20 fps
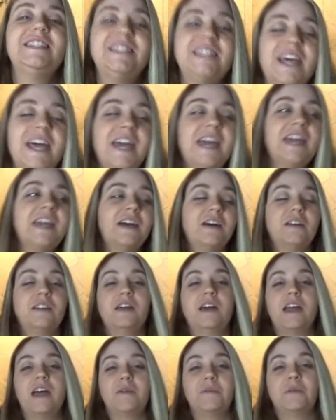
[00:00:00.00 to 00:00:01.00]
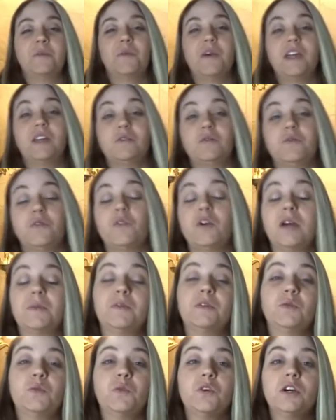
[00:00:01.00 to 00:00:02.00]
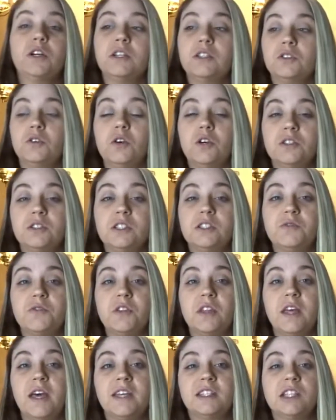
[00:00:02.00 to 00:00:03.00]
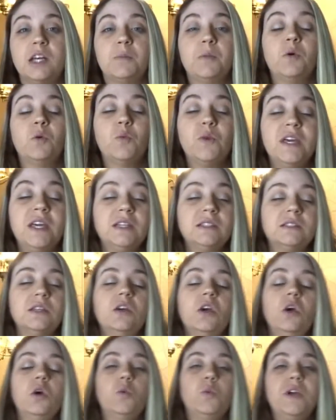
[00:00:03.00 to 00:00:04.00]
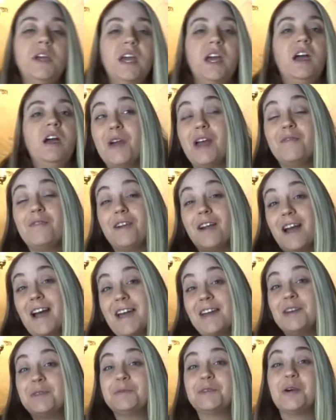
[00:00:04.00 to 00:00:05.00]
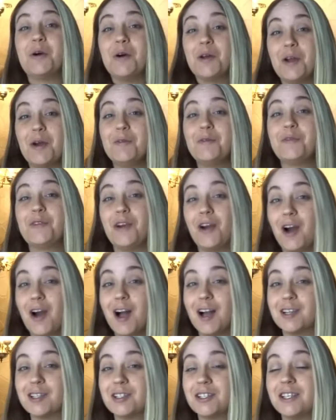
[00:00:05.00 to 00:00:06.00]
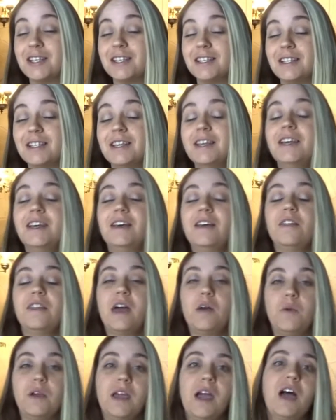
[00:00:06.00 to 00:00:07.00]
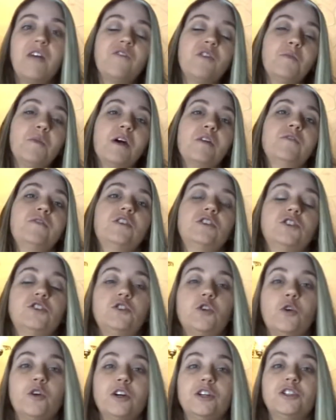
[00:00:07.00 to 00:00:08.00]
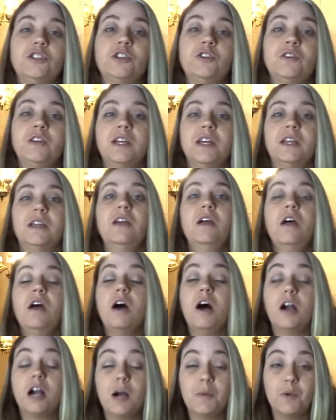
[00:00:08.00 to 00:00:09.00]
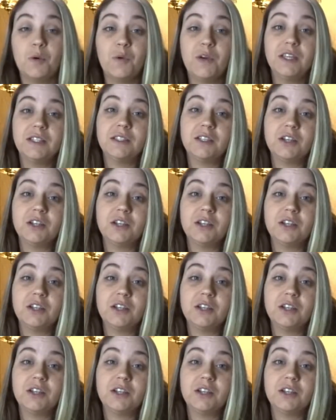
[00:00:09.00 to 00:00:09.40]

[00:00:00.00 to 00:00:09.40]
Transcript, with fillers: day that I've been waiting for. I've been working towards this for the last couple of weeks. We have our items going up for auction that we got from our first storage unit a couple weeks